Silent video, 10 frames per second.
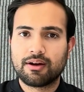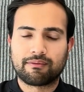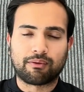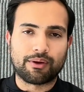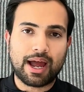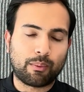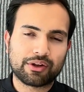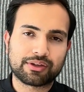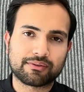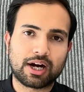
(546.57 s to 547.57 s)
for that
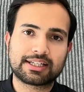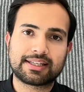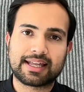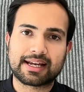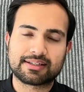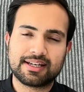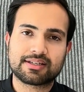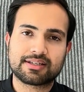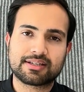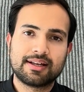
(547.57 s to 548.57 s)
wealth of content that
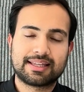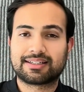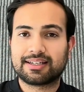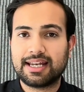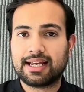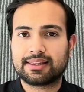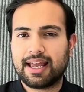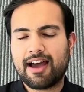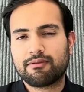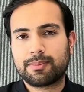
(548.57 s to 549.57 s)
exists that to date
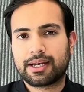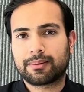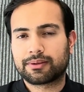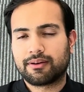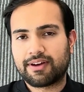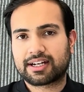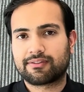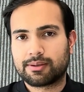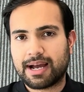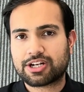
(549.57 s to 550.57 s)
they haven't been able to
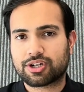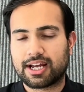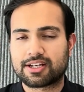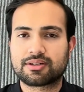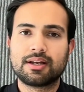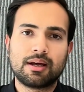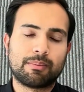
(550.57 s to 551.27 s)
effectively match against.